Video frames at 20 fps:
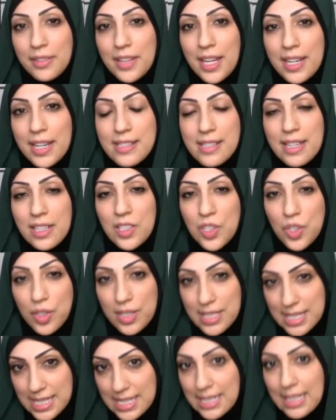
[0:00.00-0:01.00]
that is
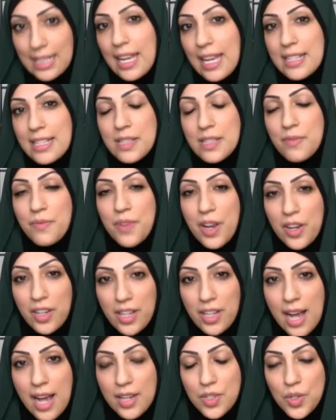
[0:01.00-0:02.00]
intrinsic and it's very
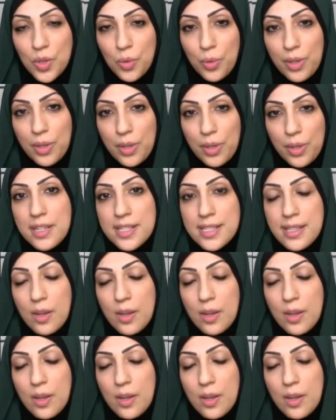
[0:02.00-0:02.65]
natural within us,